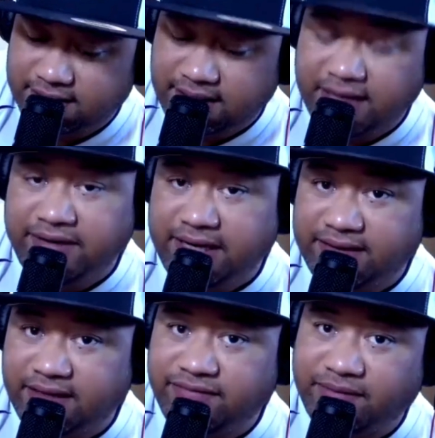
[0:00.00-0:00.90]
giving out
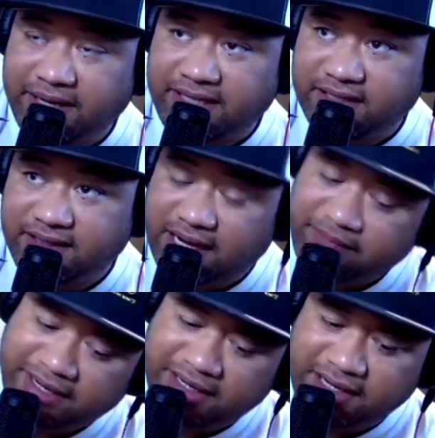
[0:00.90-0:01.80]
the information. I
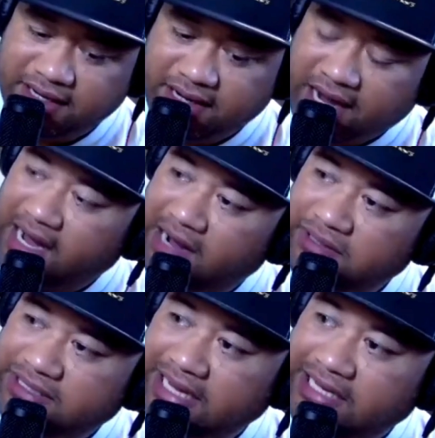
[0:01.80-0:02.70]
mean, I
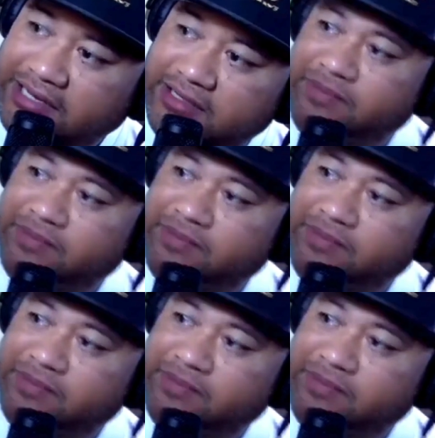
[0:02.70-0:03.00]
always like use